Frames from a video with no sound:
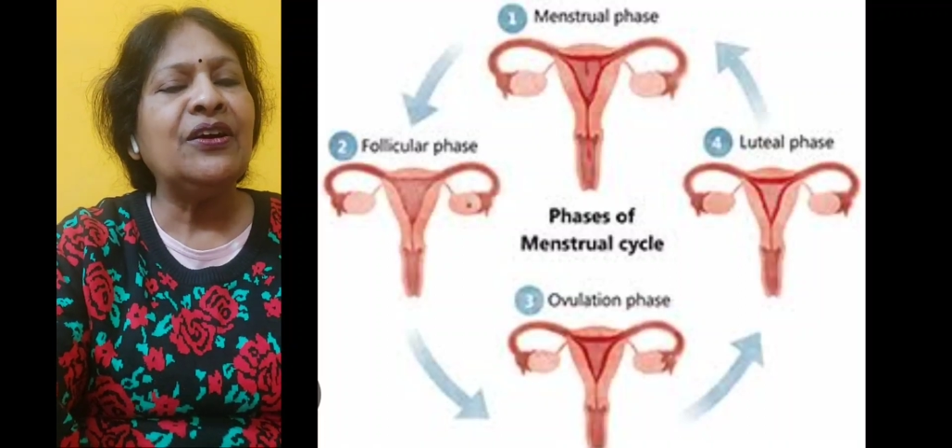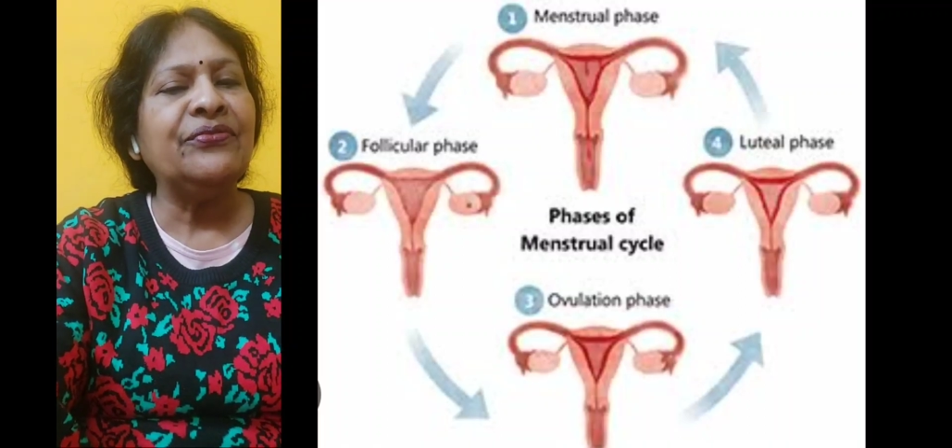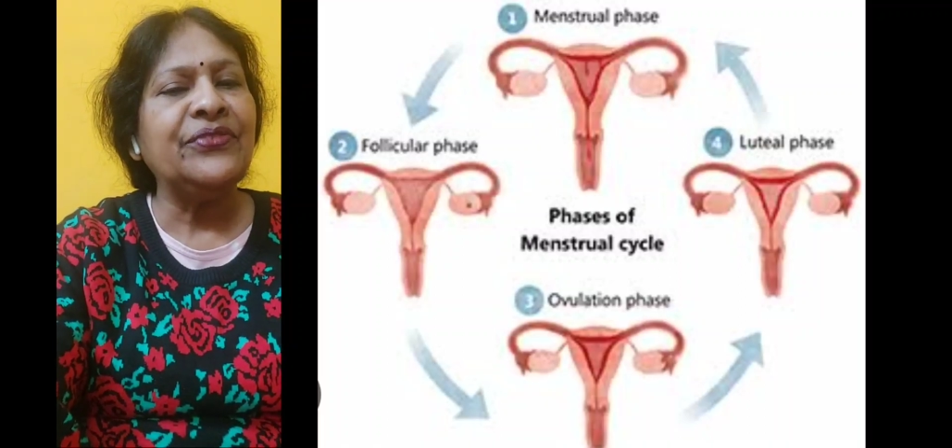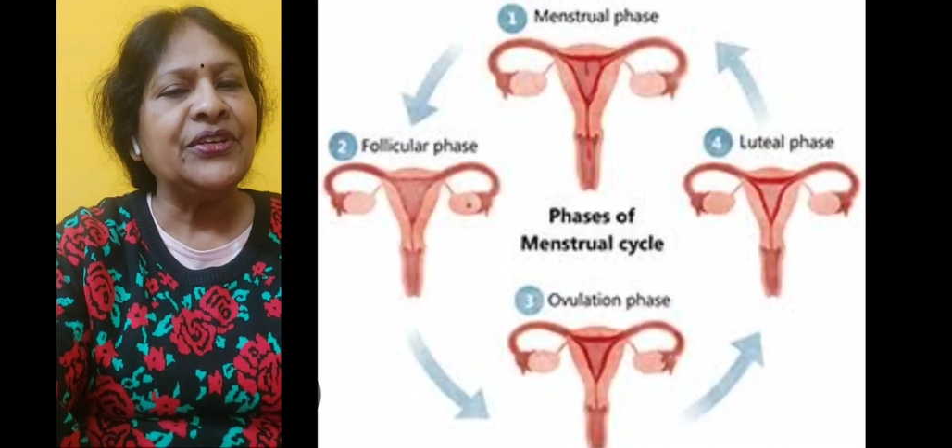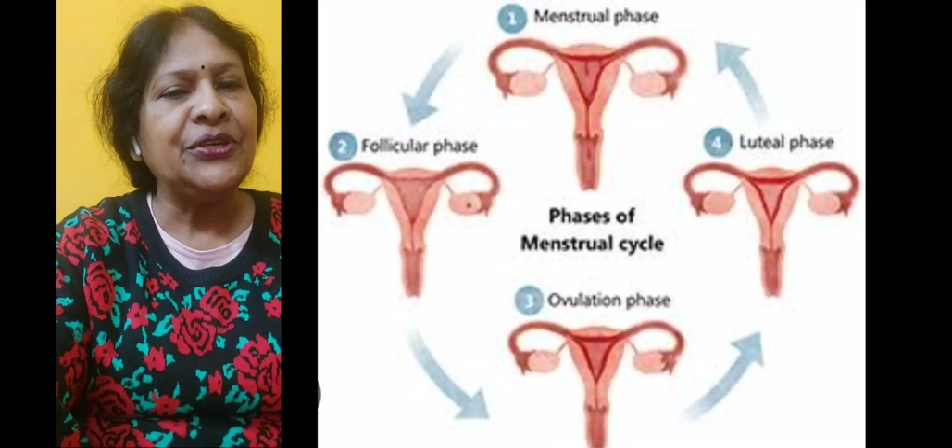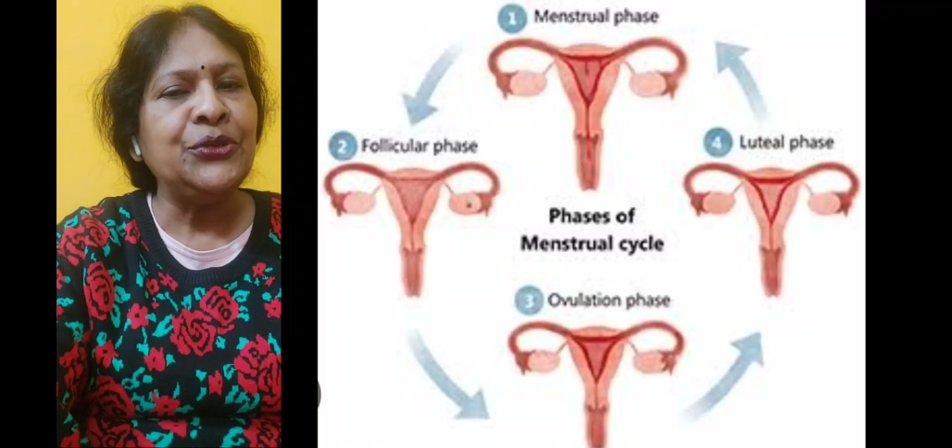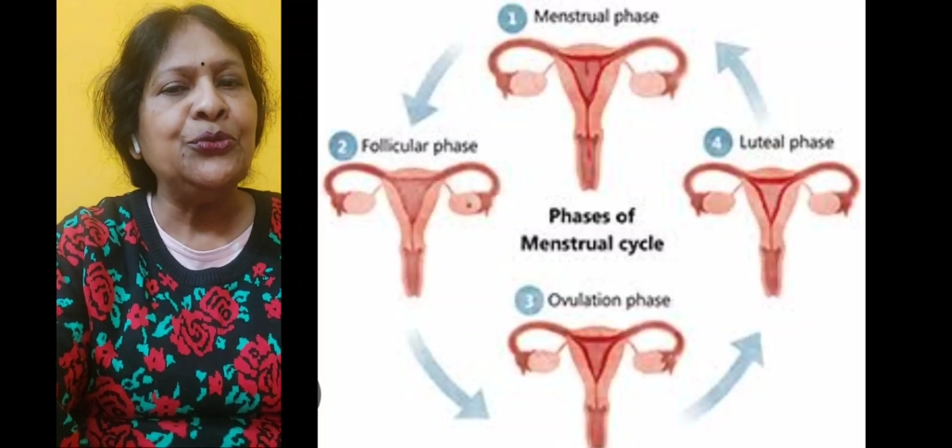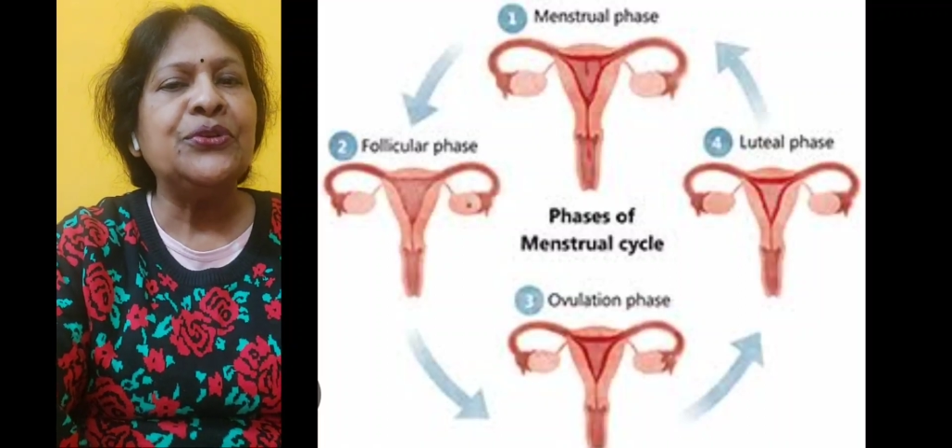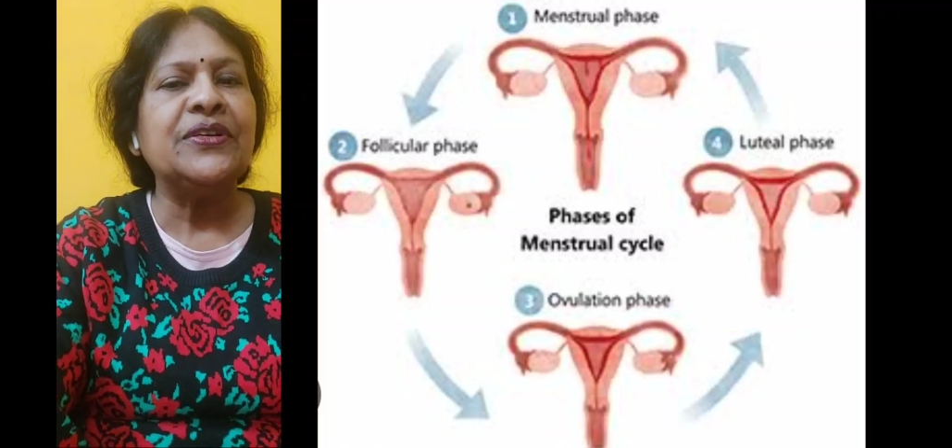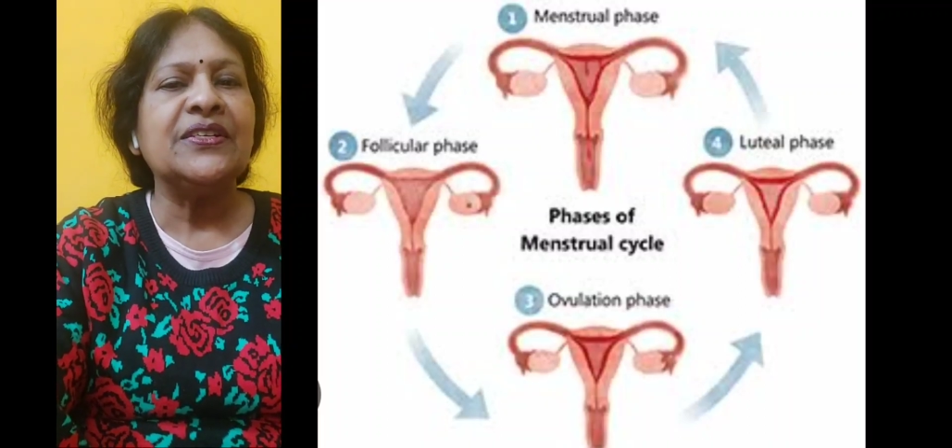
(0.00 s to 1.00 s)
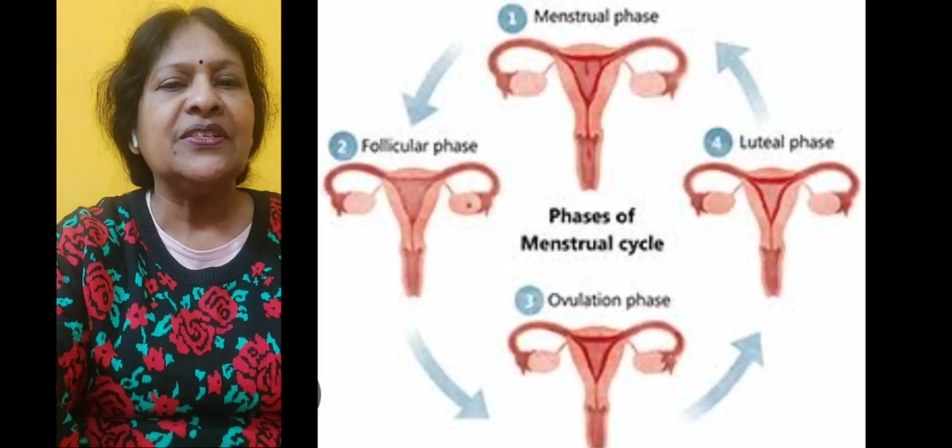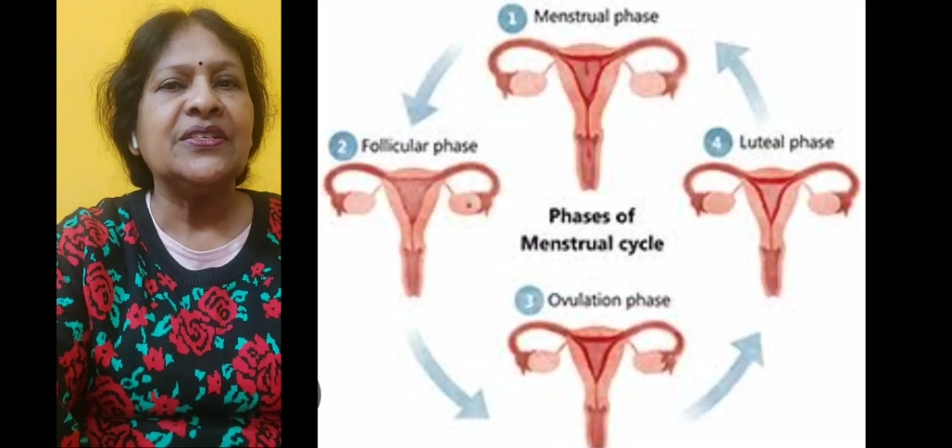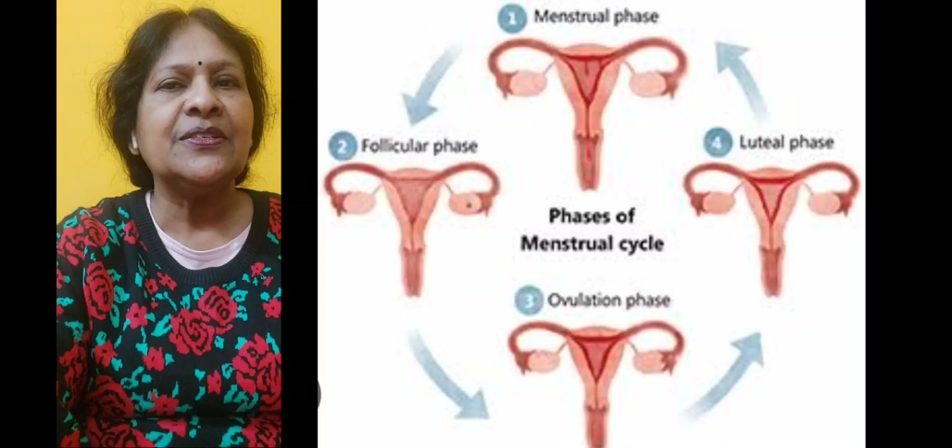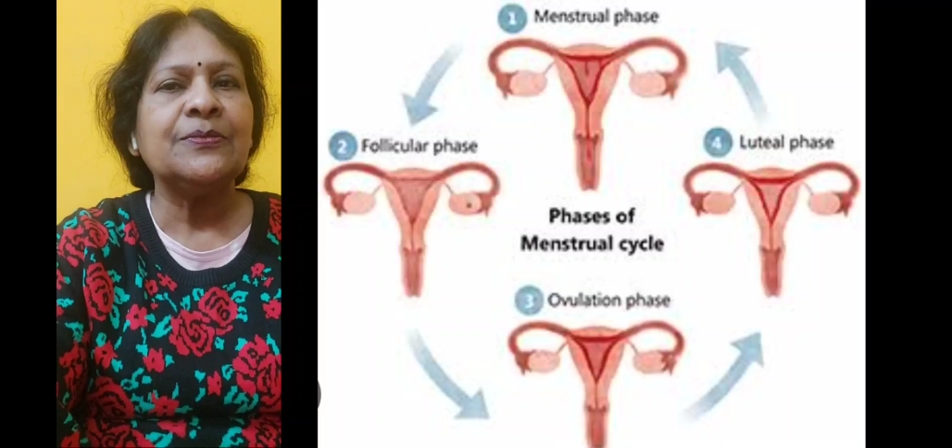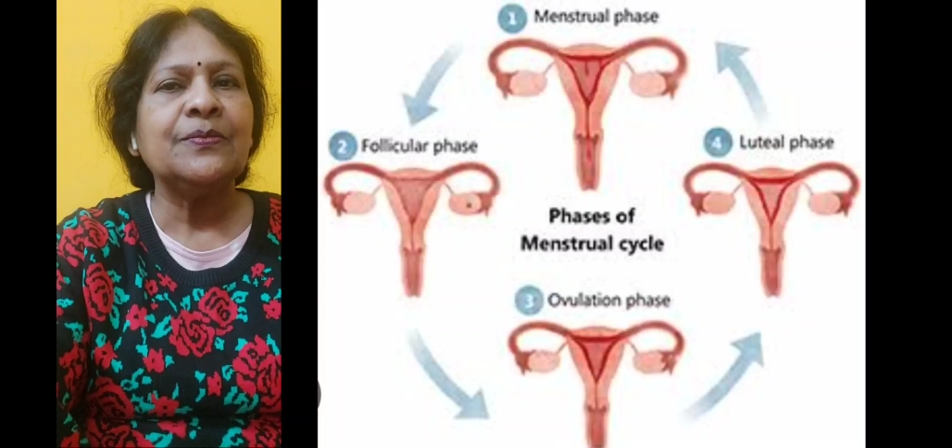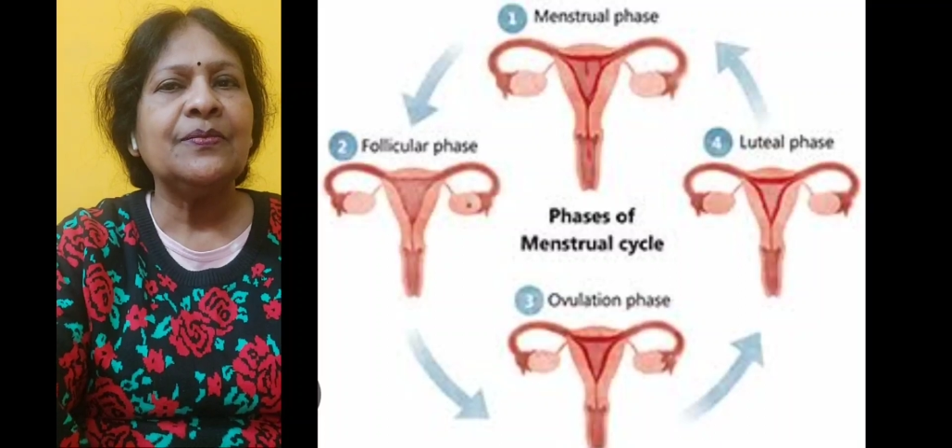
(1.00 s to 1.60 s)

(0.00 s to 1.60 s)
of the uterus,